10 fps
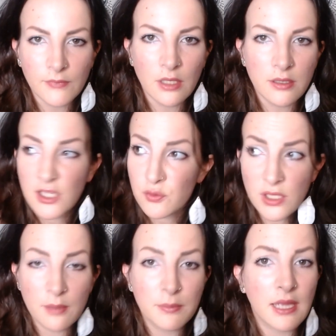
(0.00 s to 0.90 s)
Yes, we
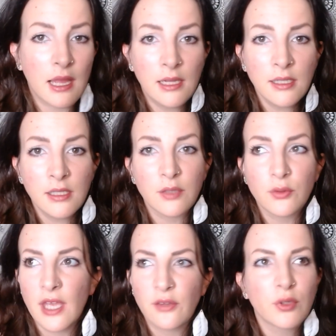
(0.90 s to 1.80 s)
can be angry.
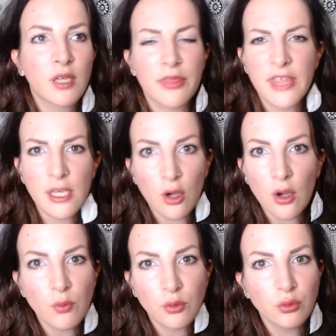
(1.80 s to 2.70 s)
Yes, we can think, oh,
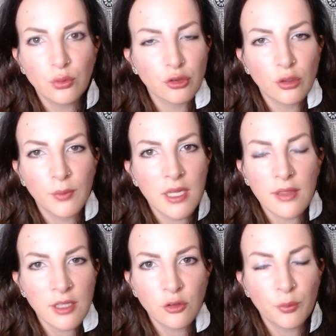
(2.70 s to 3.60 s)
we could do so many
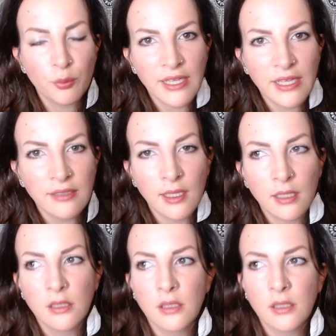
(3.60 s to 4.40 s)
things to prevent it.